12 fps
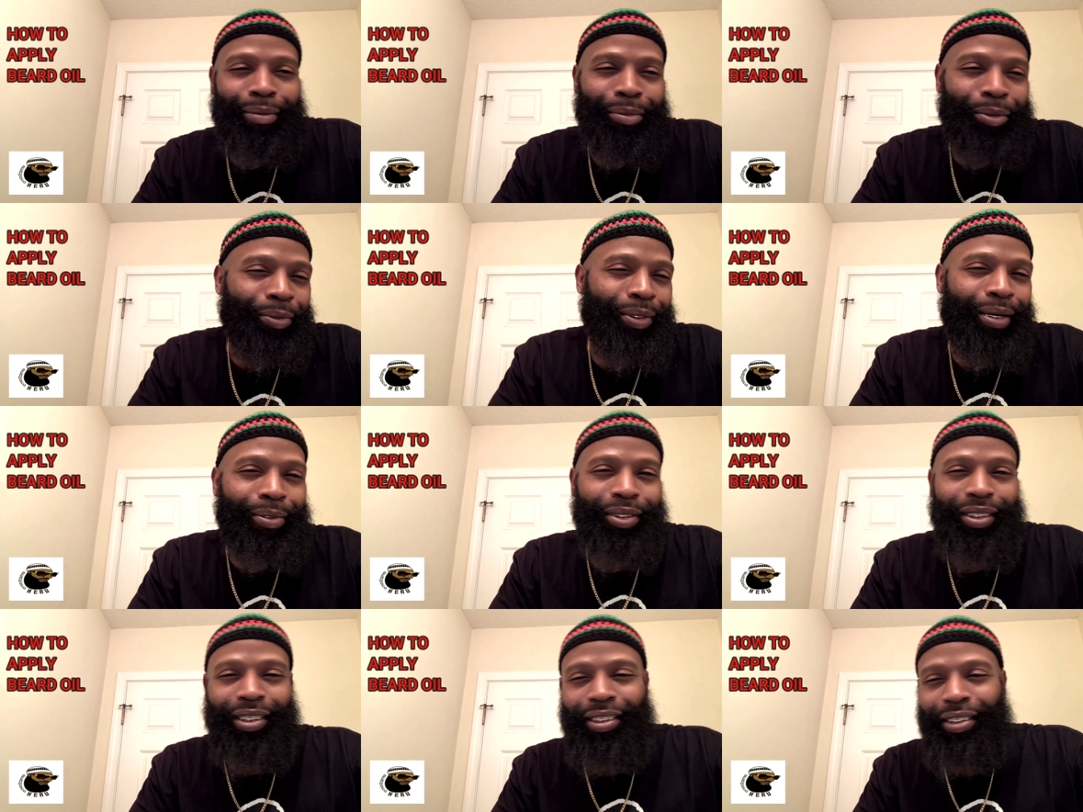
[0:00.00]
me when I was
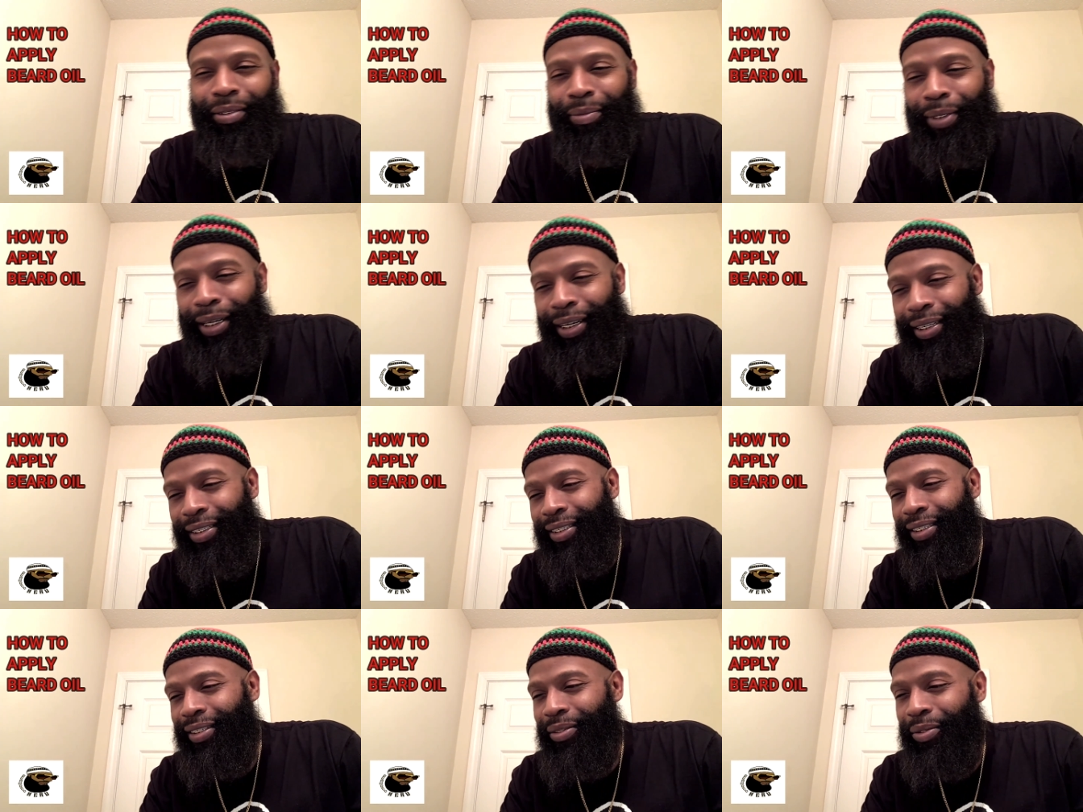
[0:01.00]
young, man,
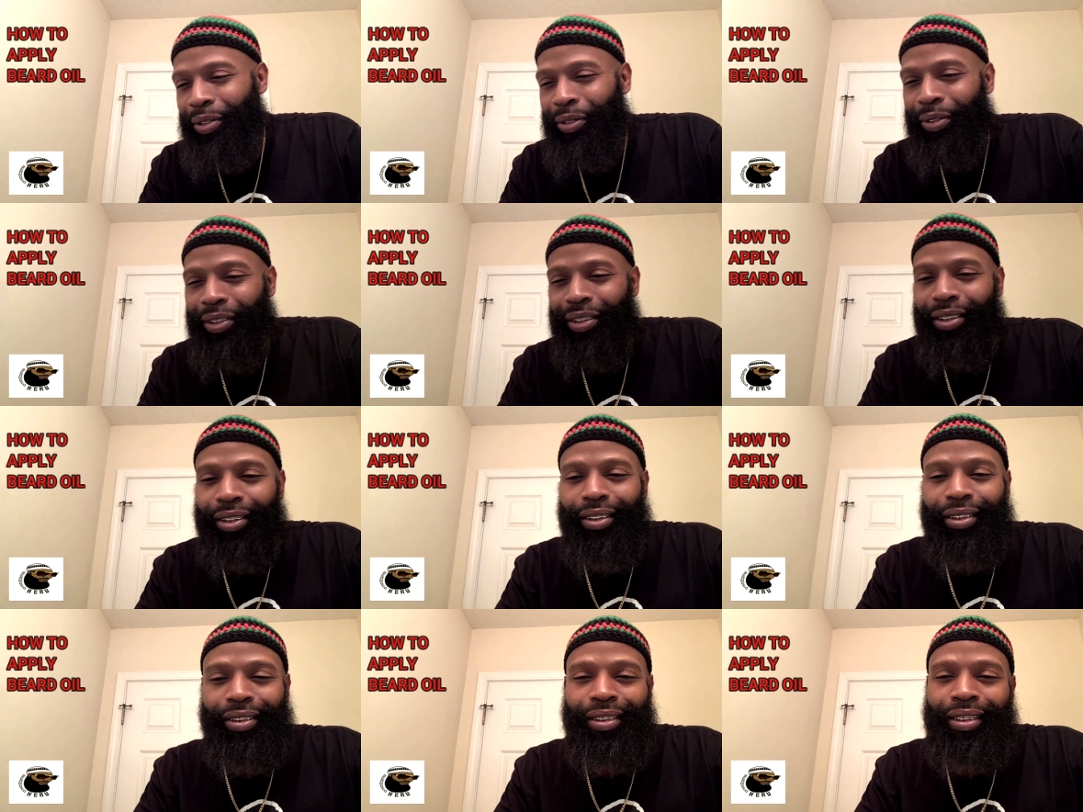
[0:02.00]
and you know, in the
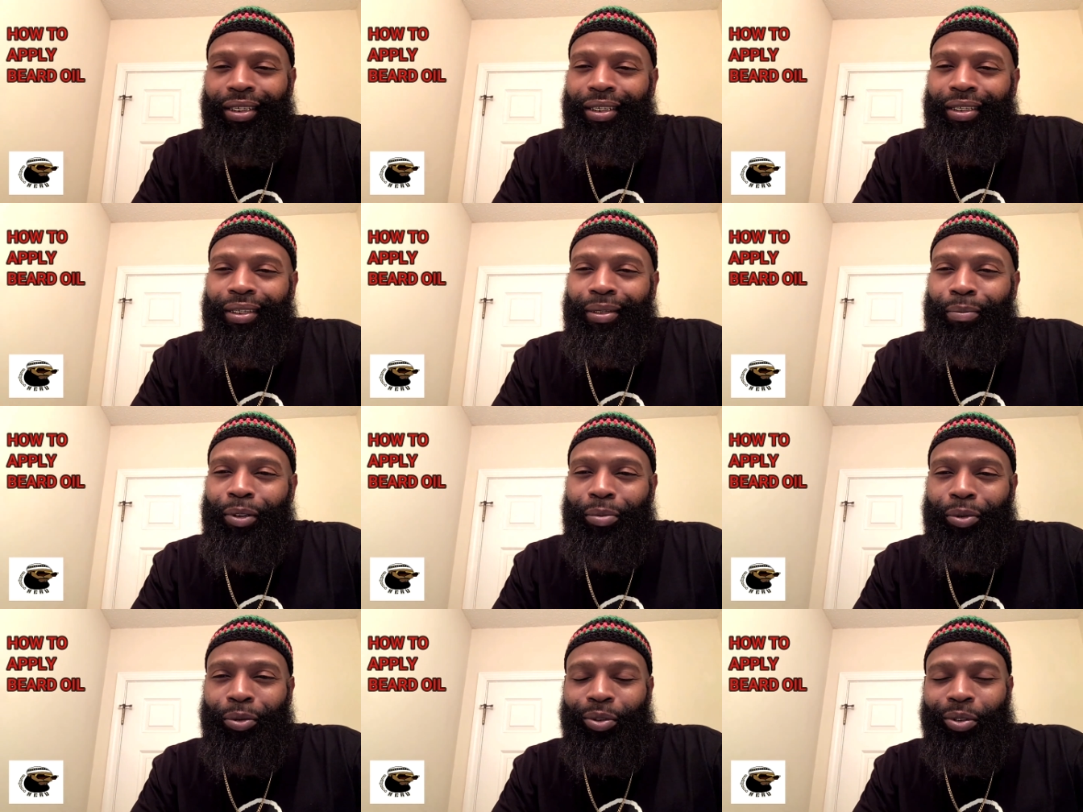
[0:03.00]
hood, people
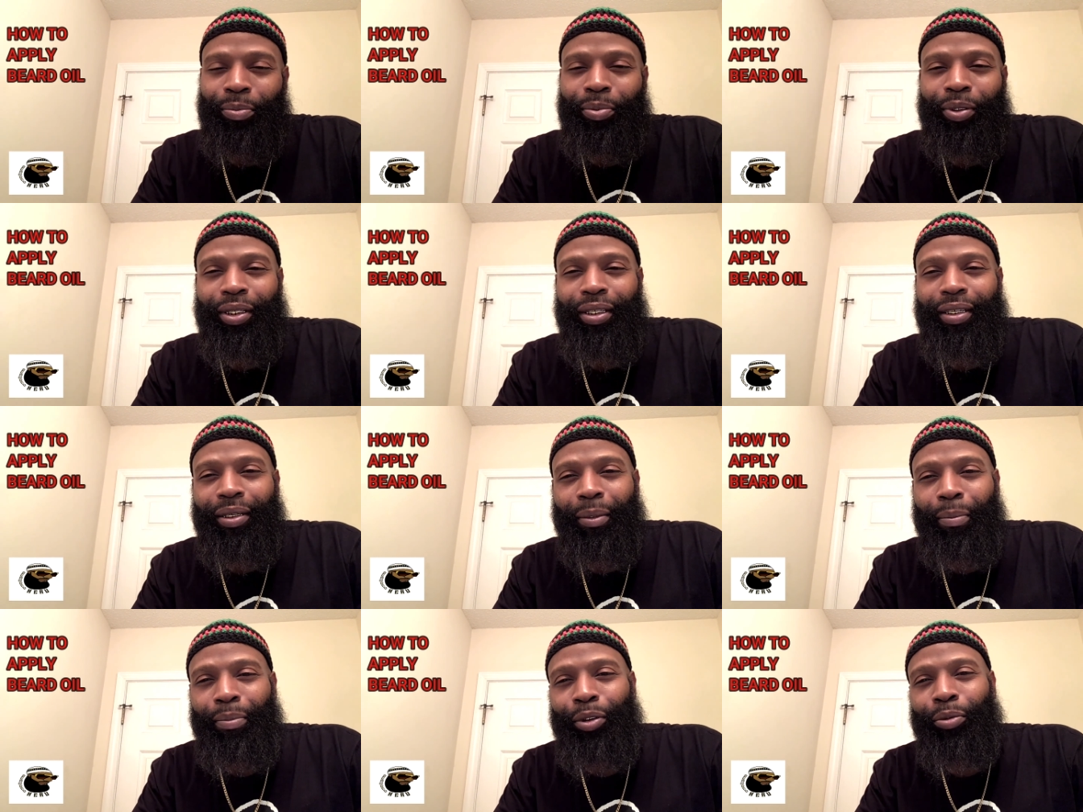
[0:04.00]
used to put
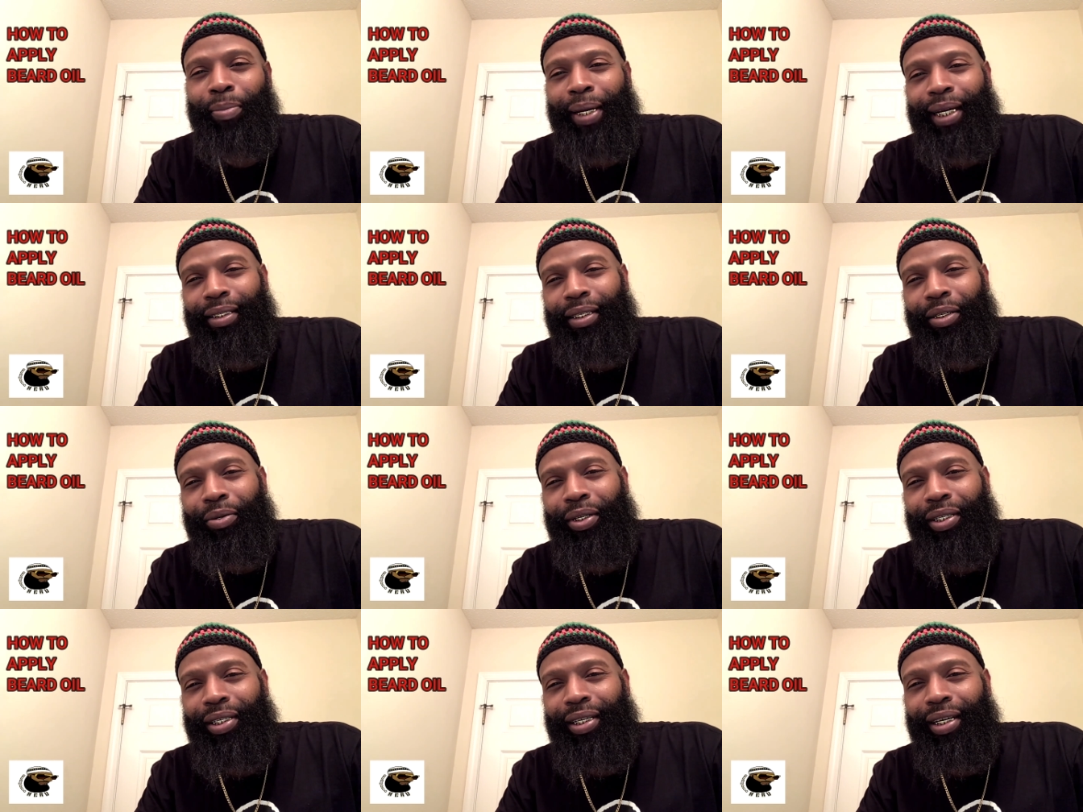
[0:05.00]
blue magic
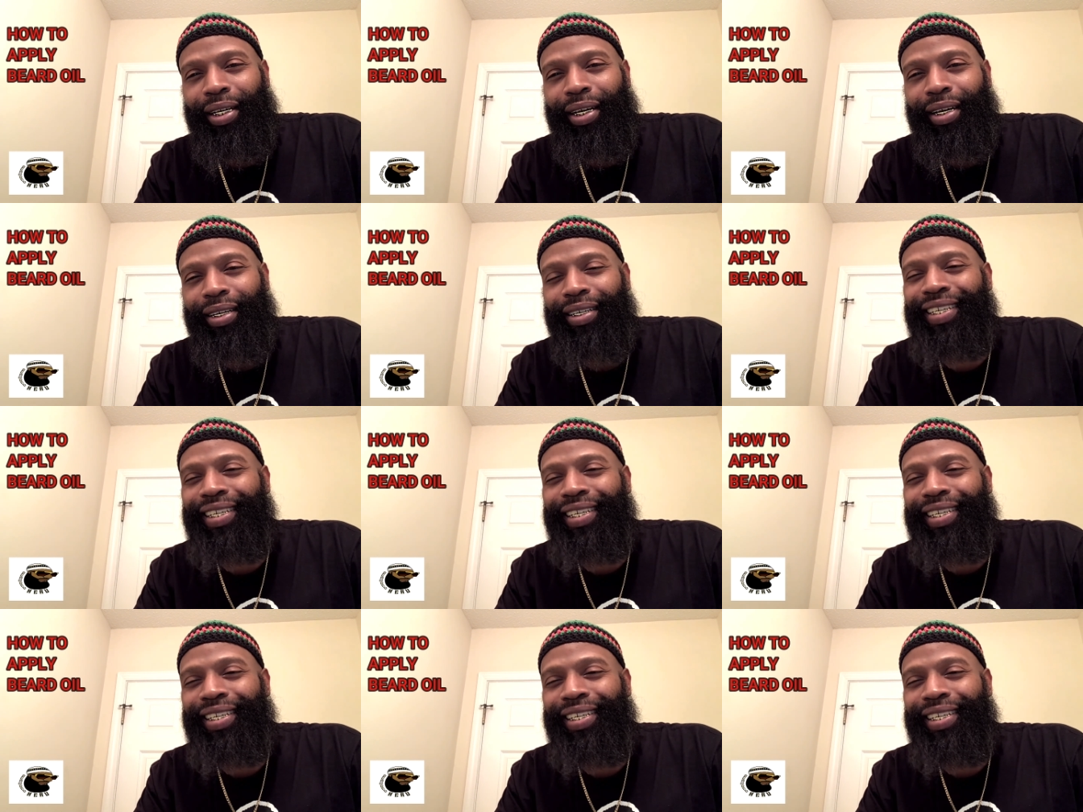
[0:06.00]
grease in their hair.